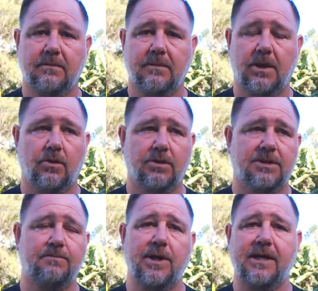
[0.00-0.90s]
or
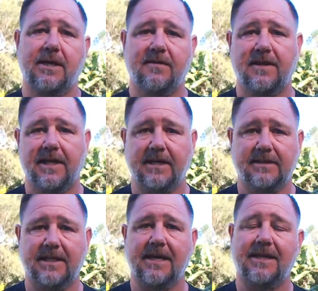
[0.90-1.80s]
spreading things
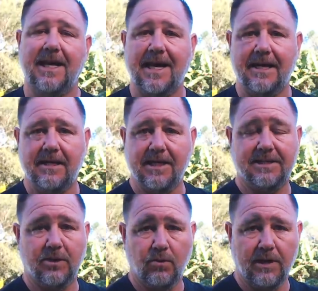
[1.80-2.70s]
that they
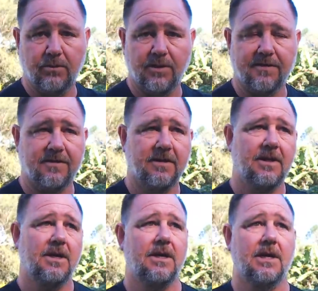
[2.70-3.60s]
disagree with.
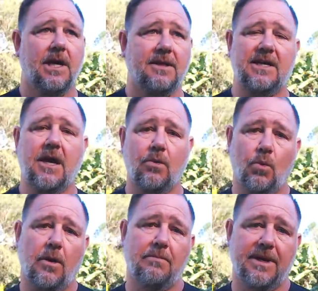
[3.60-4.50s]
They don't
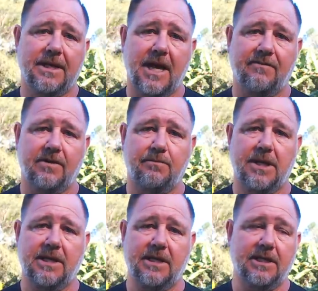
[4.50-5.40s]
want me to have an
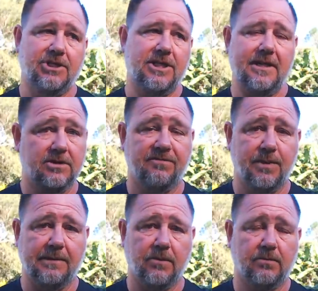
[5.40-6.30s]
opinion and share that
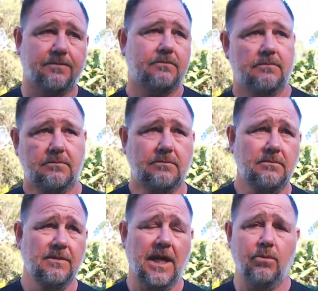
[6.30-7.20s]
opinion with lots of
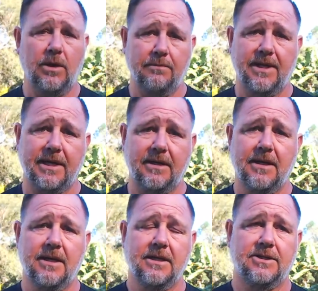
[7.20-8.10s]
people.
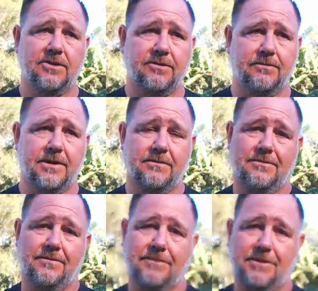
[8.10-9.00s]
They want me
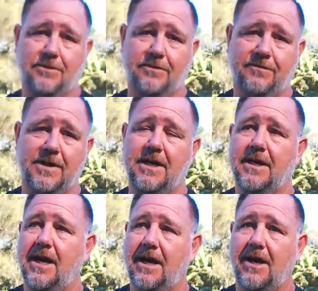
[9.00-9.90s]
to
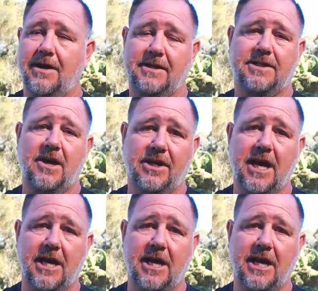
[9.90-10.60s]
sort of,